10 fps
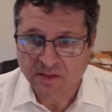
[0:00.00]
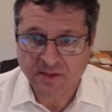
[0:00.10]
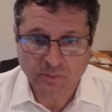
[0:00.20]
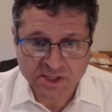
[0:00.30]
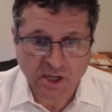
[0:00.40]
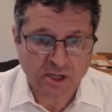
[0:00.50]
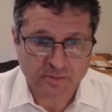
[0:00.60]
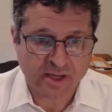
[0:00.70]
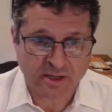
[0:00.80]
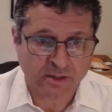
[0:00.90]
we talk
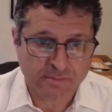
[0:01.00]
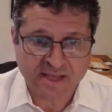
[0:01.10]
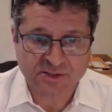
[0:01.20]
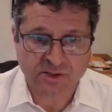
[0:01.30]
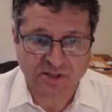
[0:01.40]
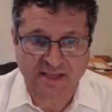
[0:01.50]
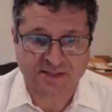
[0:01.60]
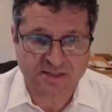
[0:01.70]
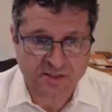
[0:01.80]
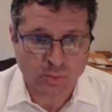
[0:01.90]
about in our master
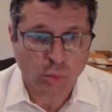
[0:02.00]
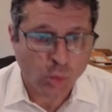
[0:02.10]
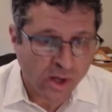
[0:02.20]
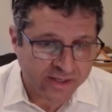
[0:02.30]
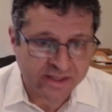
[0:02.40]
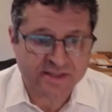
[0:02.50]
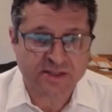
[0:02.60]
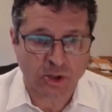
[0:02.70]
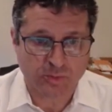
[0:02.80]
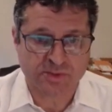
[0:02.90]
classes, is what is
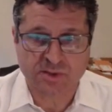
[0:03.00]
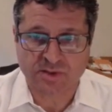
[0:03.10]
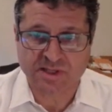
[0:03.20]
open source